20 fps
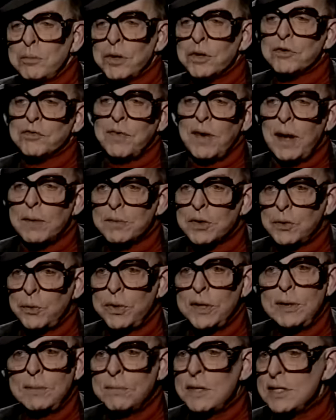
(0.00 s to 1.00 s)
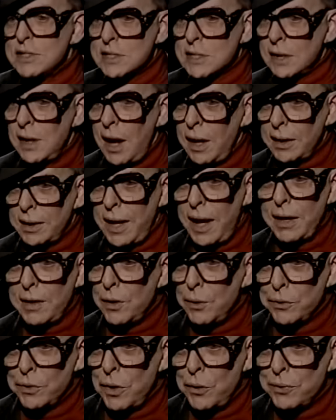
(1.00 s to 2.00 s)
Uh-huh. Butterfly McQueen, Miss
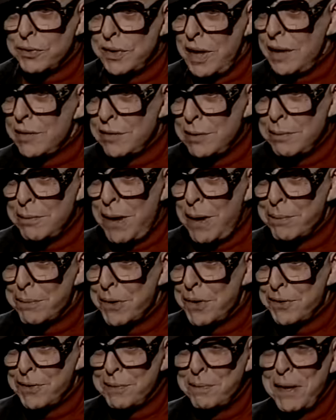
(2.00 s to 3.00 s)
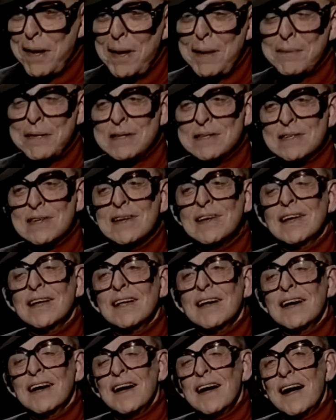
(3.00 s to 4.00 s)
Scarlett, I don't know nothing about birthing uh-huh.
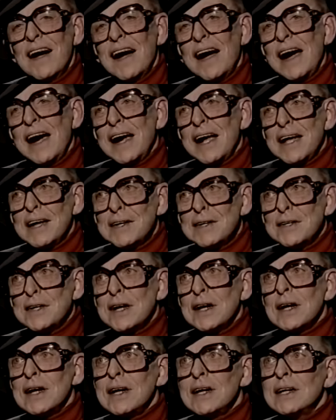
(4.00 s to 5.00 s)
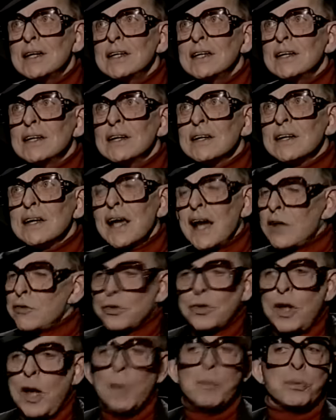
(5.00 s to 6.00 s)
babies. Uh-huh. And uh,
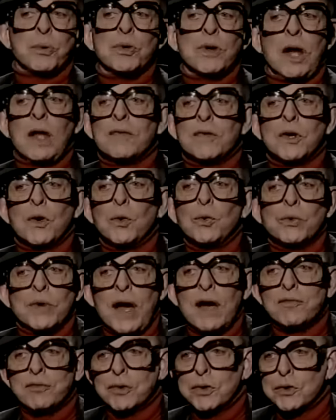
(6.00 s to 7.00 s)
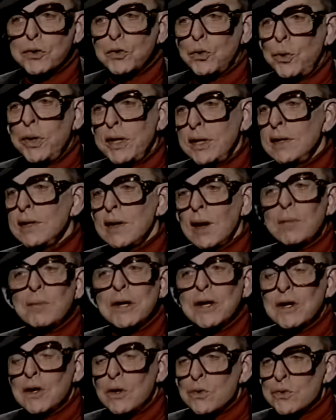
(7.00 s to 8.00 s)
Katharine Hepburn on the old African
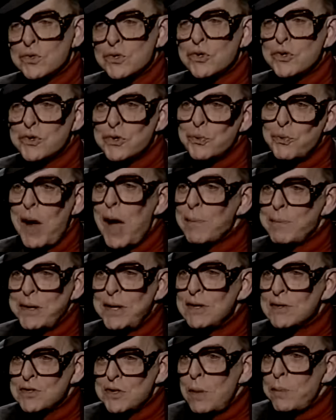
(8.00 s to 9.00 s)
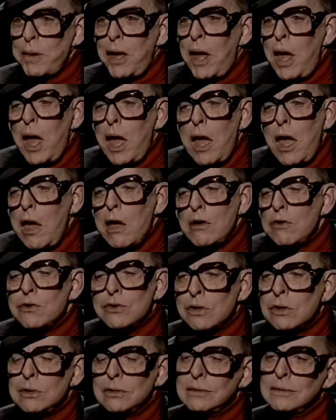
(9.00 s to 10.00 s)
Queen coming closer to the uh-huh. rapids up
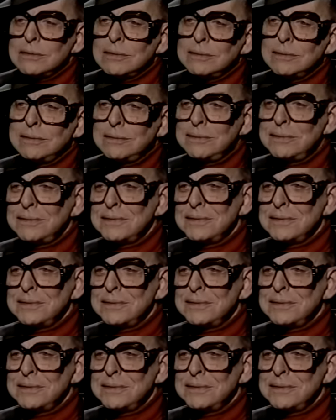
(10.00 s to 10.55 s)
ahead.